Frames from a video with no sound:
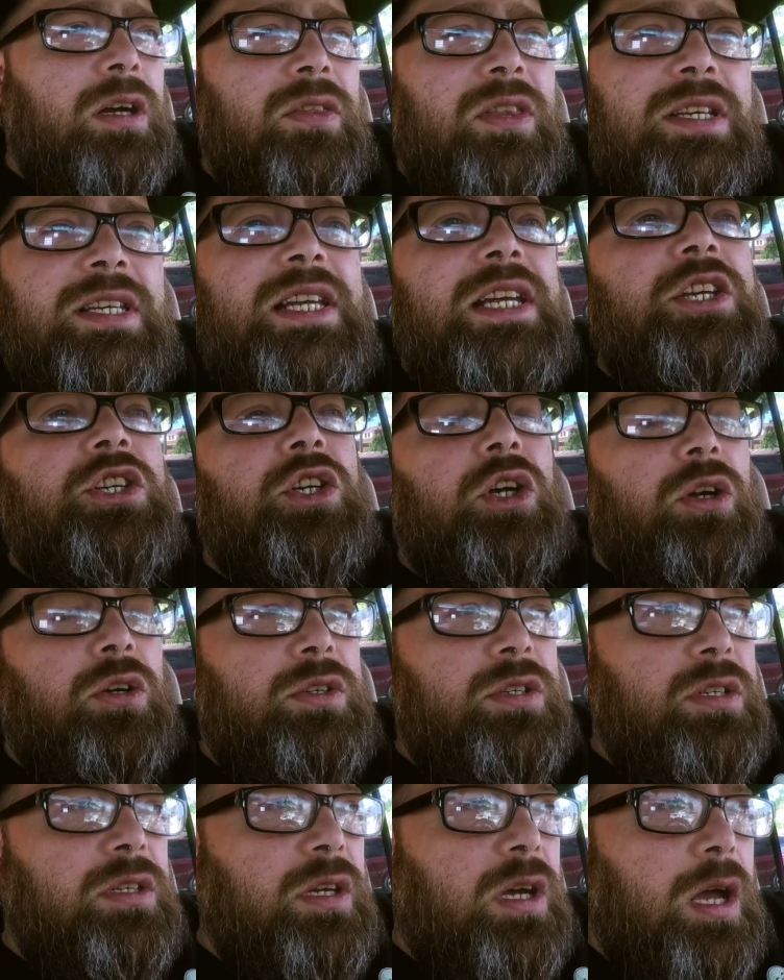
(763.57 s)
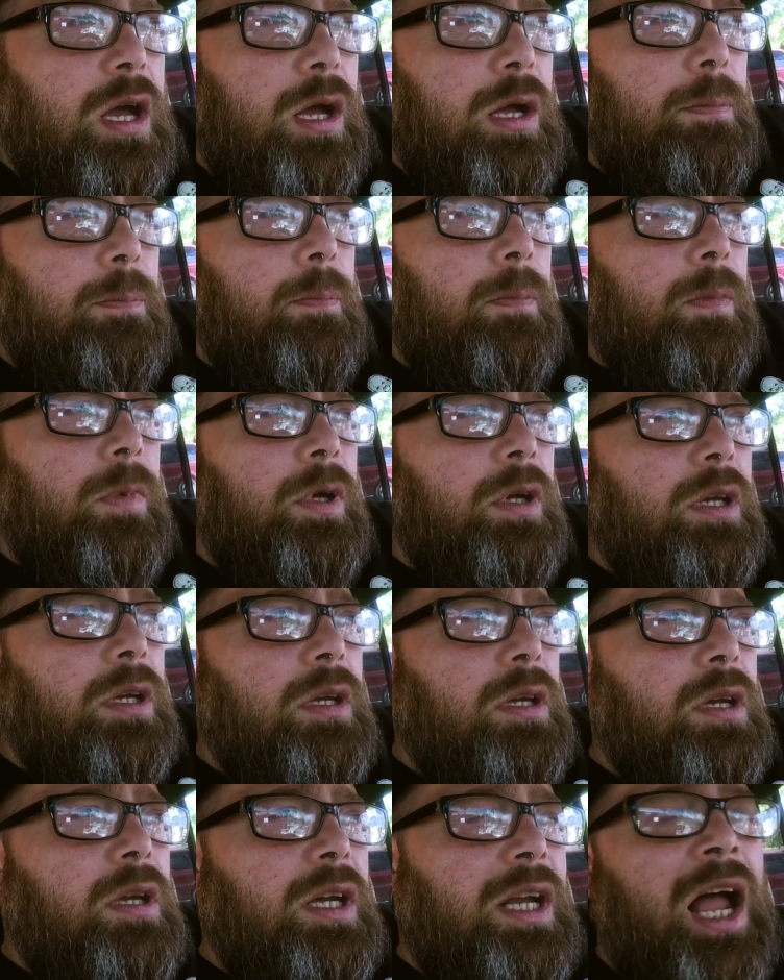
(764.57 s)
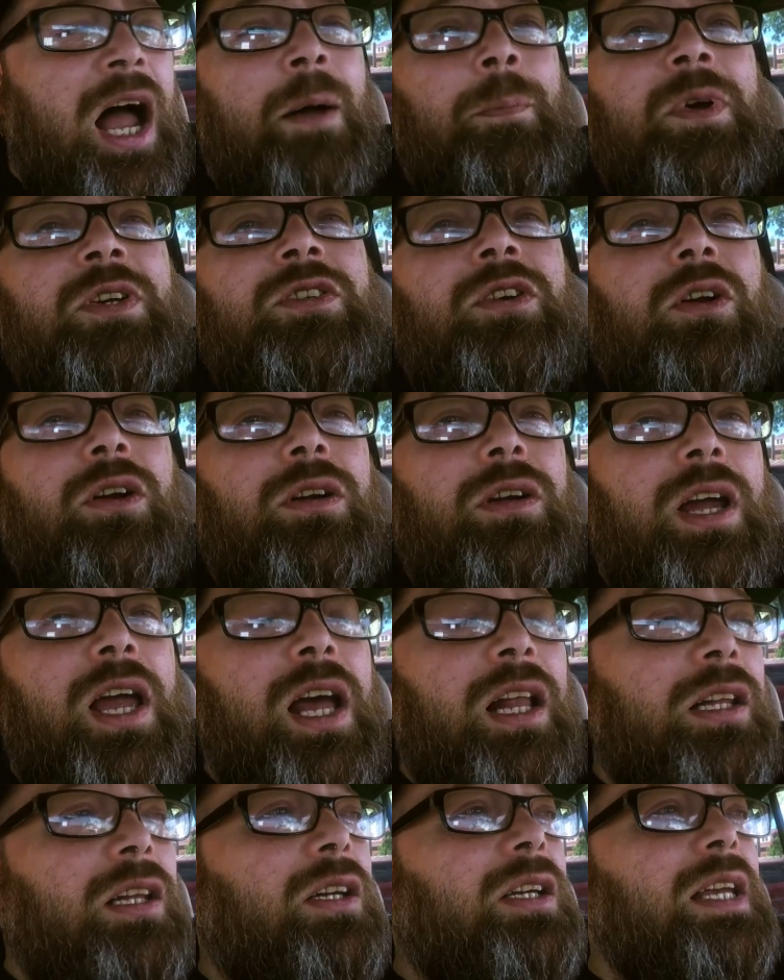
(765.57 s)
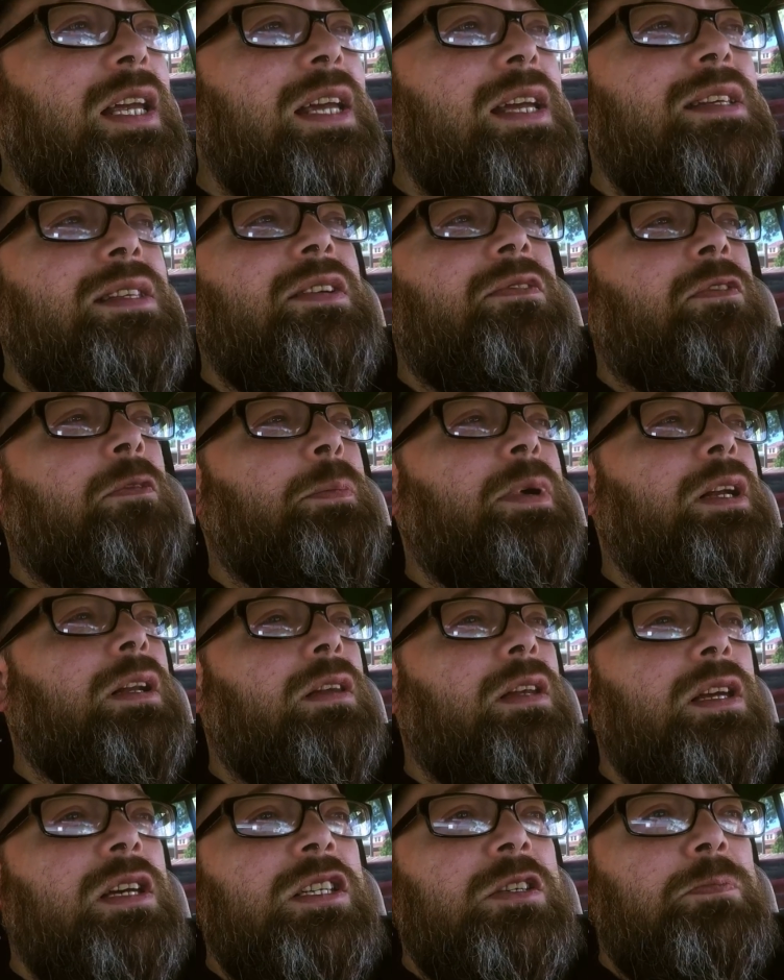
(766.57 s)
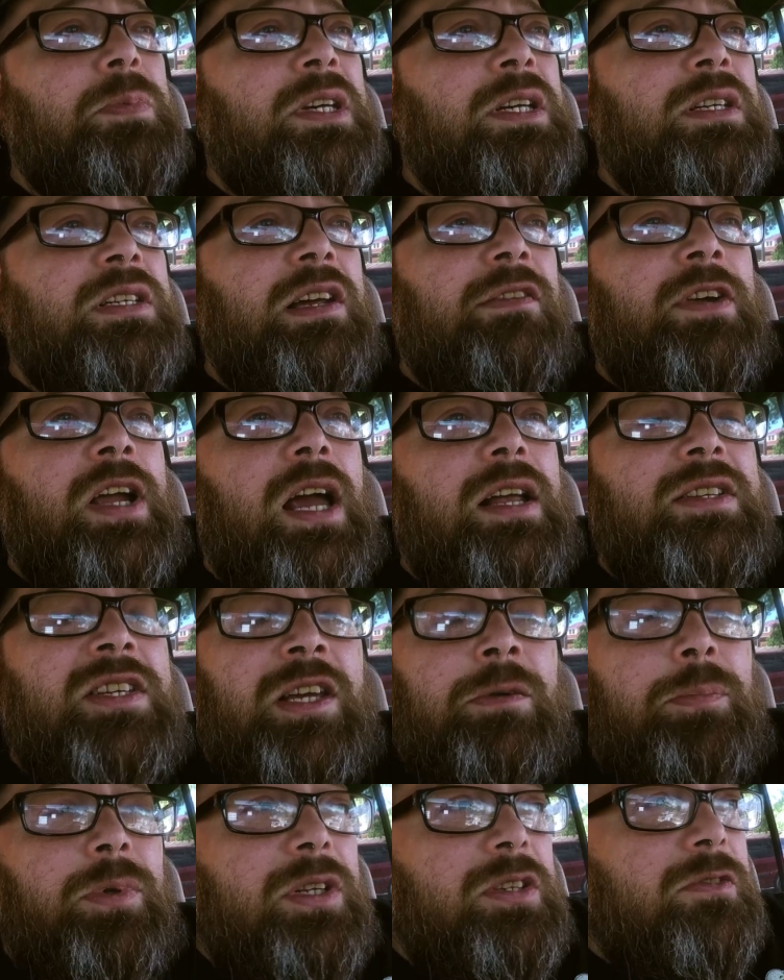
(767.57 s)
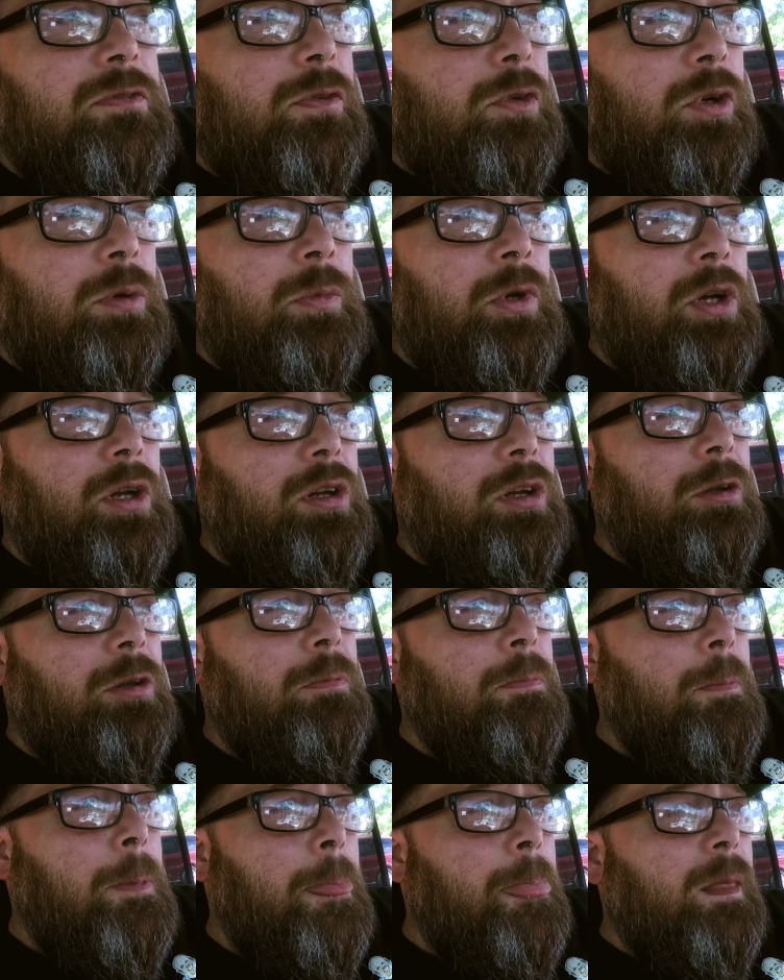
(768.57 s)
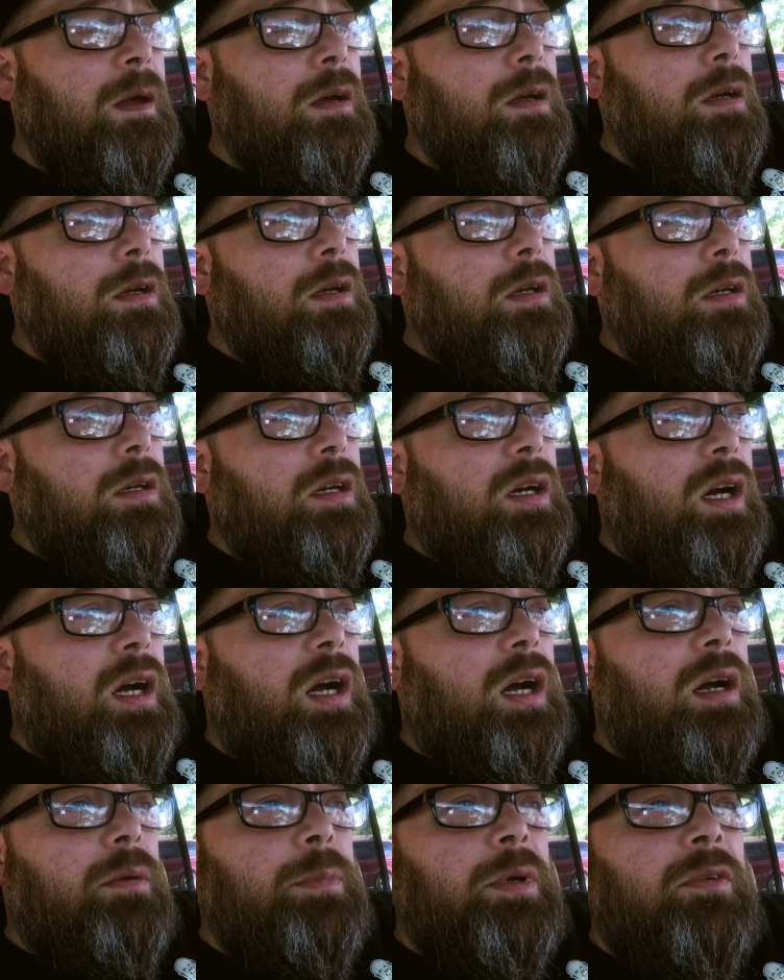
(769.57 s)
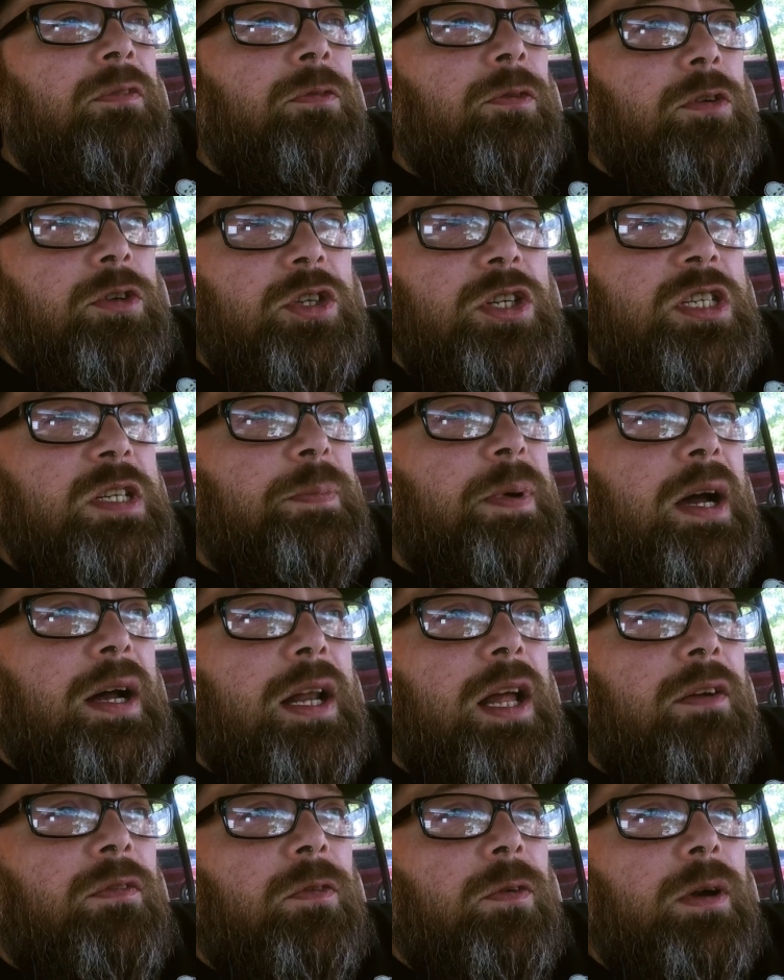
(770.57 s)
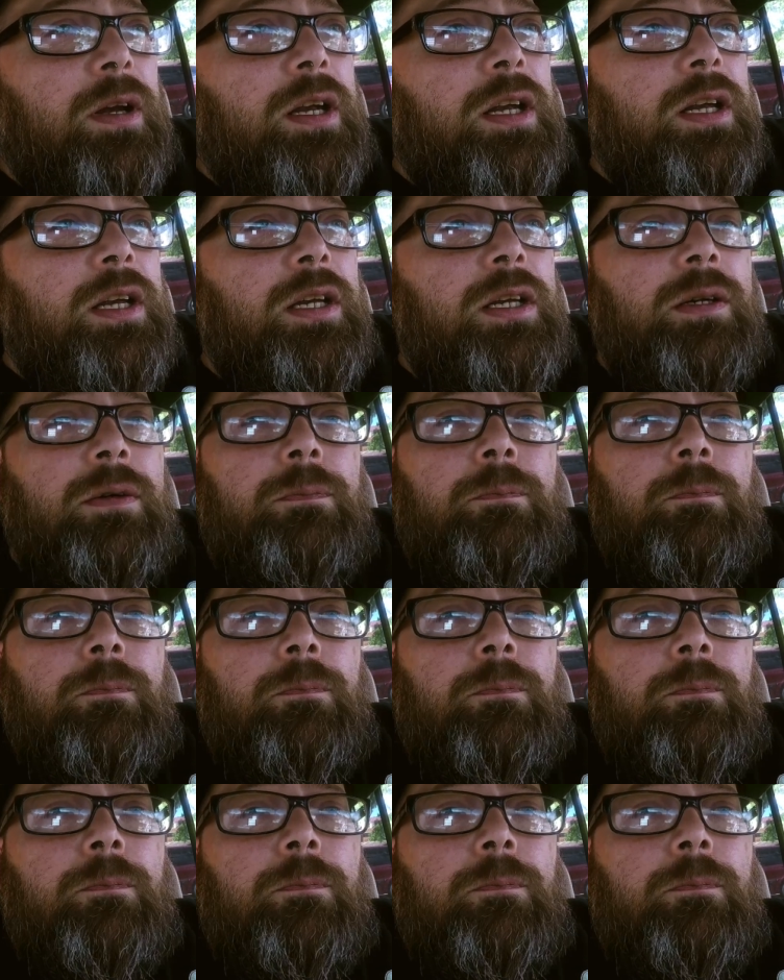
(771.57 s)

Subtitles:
t-shirts. Comics are hella easy for me to list because I've got templates for them all, and for just about every